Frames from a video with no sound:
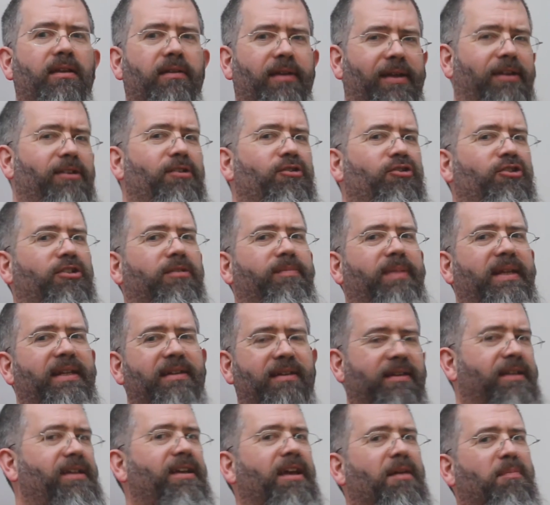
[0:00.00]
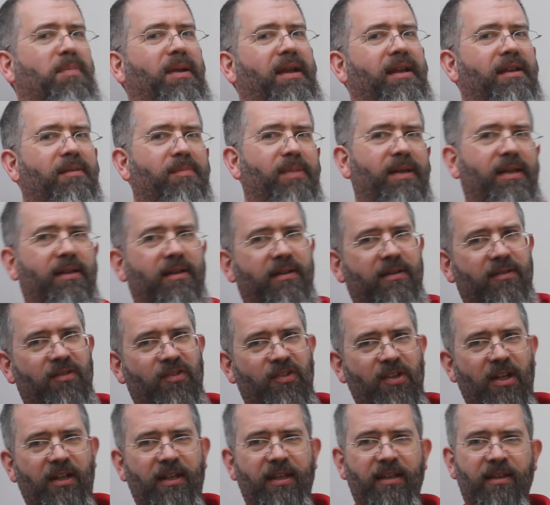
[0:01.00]
you should be decoupling a bit and
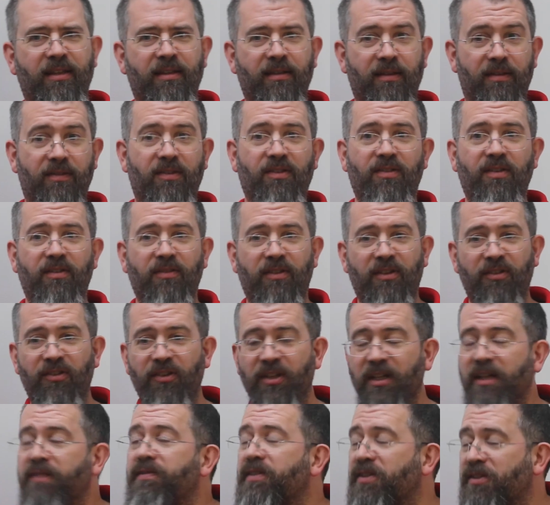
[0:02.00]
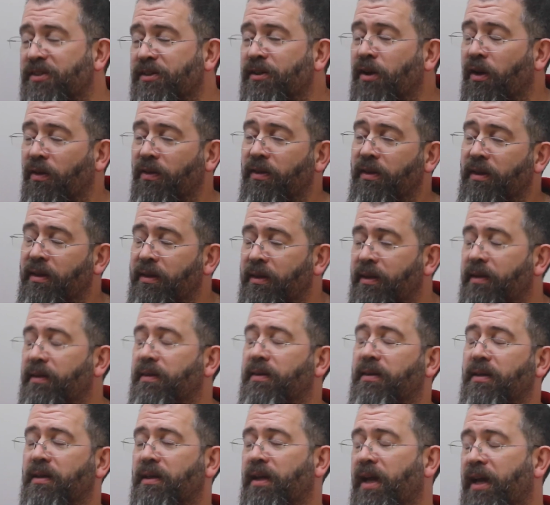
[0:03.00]
selling the service, not
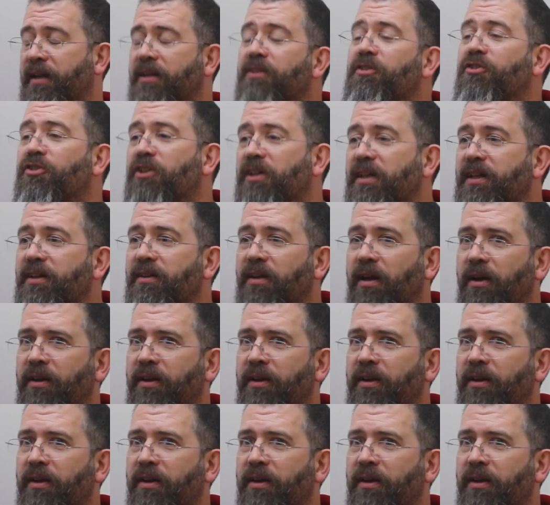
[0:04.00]
the energy.